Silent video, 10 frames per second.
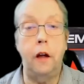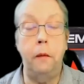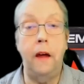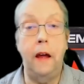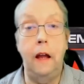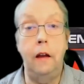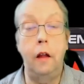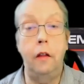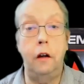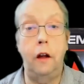tape
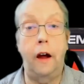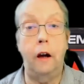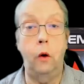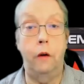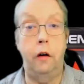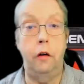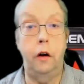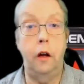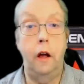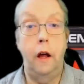in the teac 1200,